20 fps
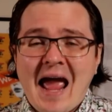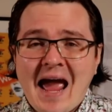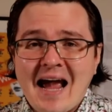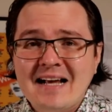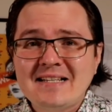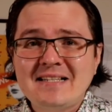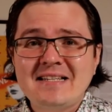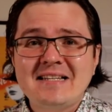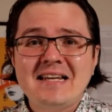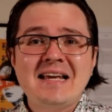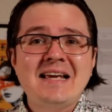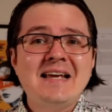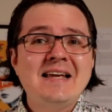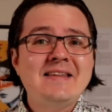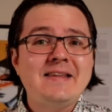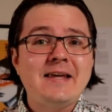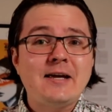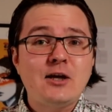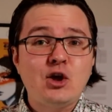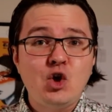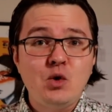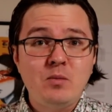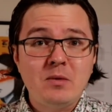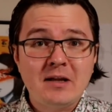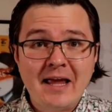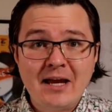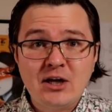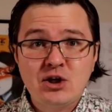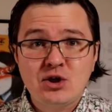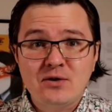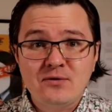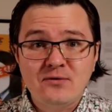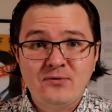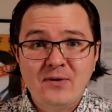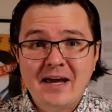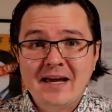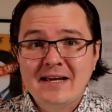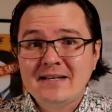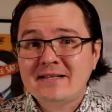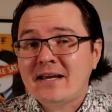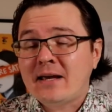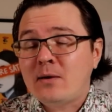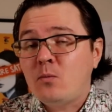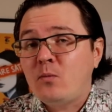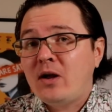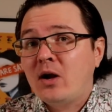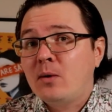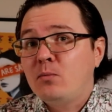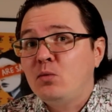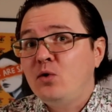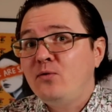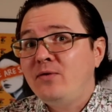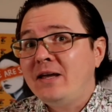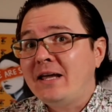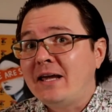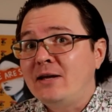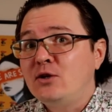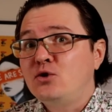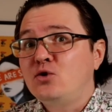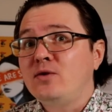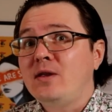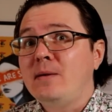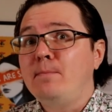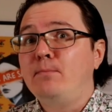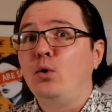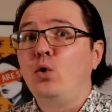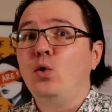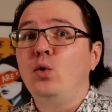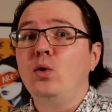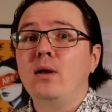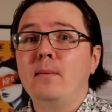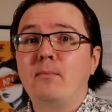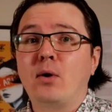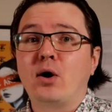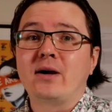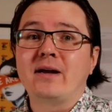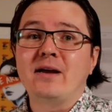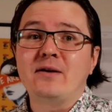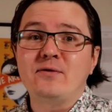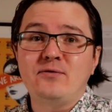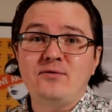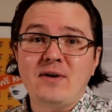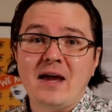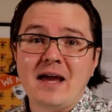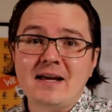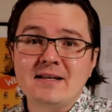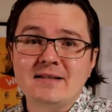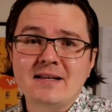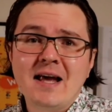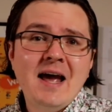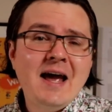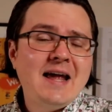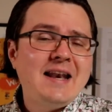exiting the accumulation phase and we are moving into the bull market phase.